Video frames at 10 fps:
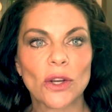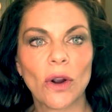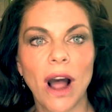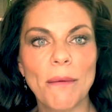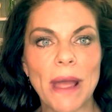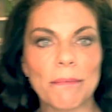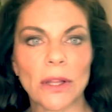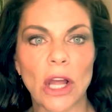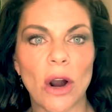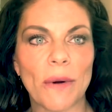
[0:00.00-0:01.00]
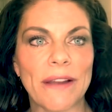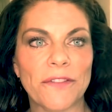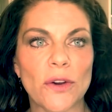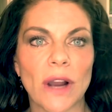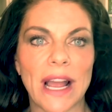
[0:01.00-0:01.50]
comment below if
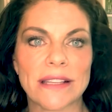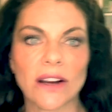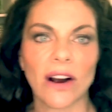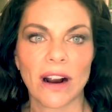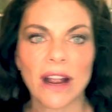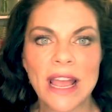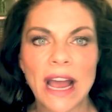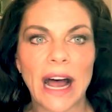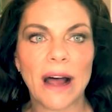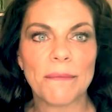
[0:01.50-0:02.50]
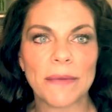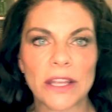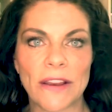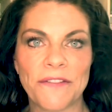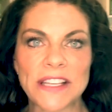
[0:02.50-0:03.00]
you guys are,
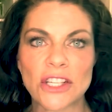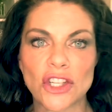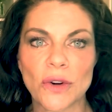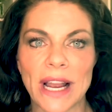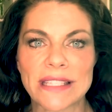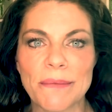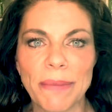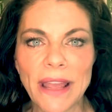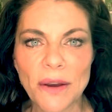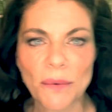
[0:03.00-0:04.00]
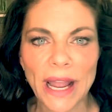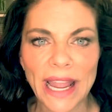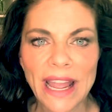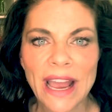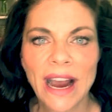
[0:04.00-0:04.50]
if this is you guys. And by the way,
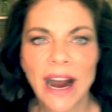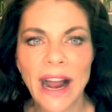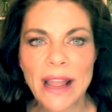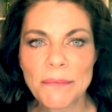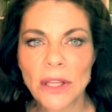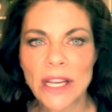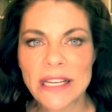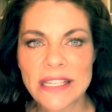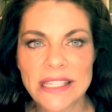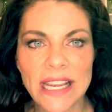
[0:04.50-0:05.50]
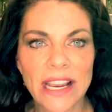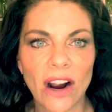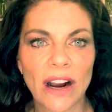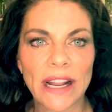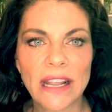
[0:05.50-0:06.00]
I am looking to see,
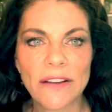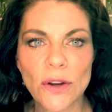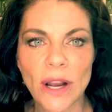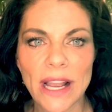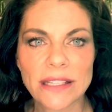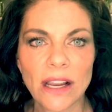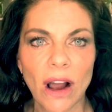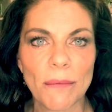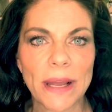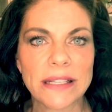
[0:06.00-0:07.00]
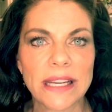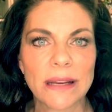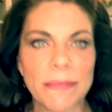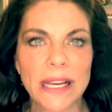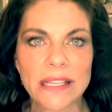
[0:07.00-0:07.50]
are any of you guys commenting?
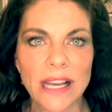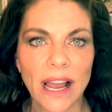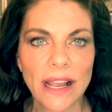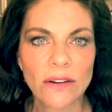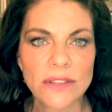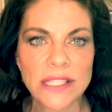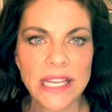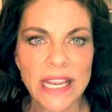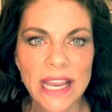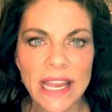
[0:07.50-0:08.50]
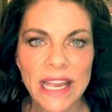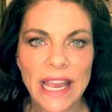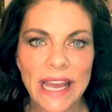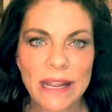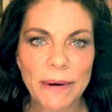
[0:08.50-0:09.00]
Because I don't see
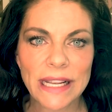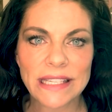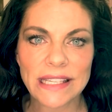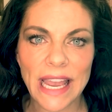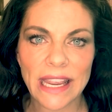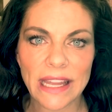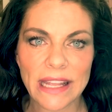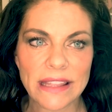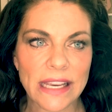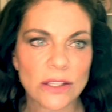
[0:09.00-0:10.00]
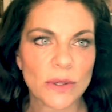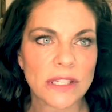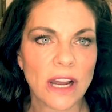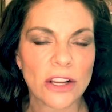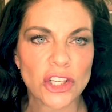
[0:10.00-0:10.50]
anybody saying anything, so it's
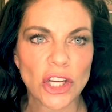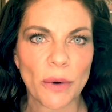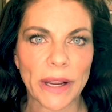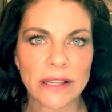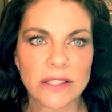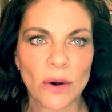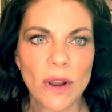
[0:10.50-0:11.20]
not showing. So